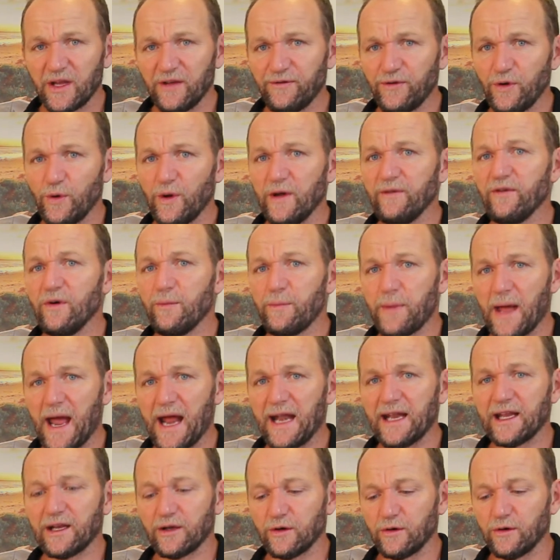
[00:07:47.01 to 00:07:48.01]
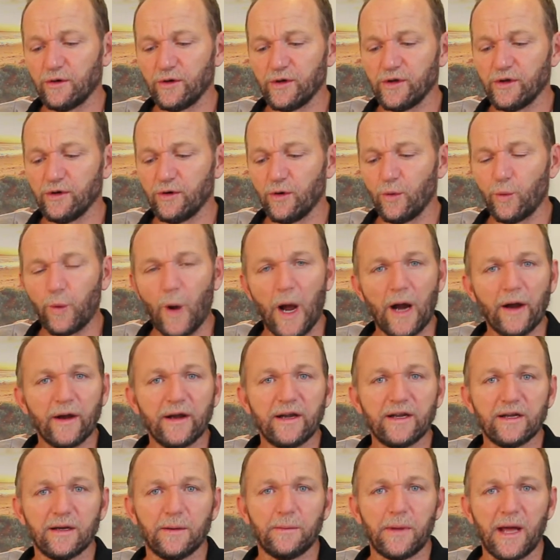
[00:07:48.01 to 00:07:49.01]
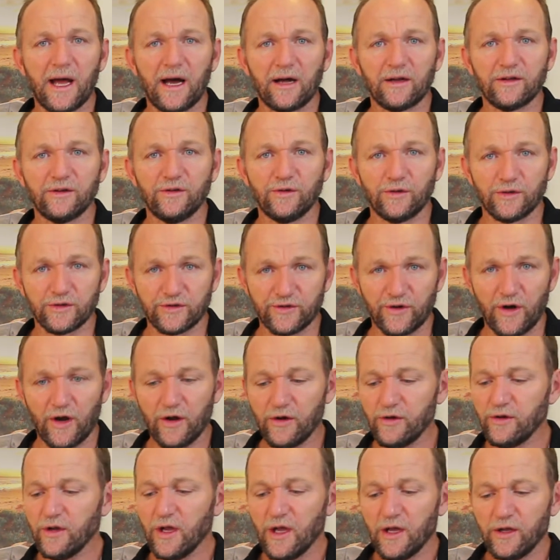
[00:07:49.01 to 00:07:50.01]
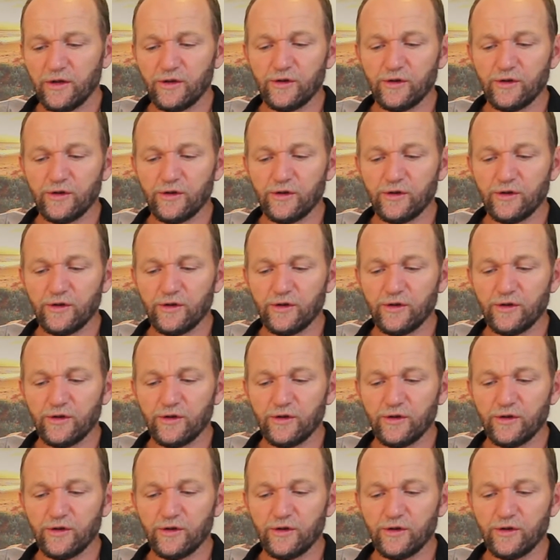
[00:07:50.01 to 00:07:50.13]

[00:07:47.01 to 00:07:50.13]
if you ever panic or you're worried about your drone,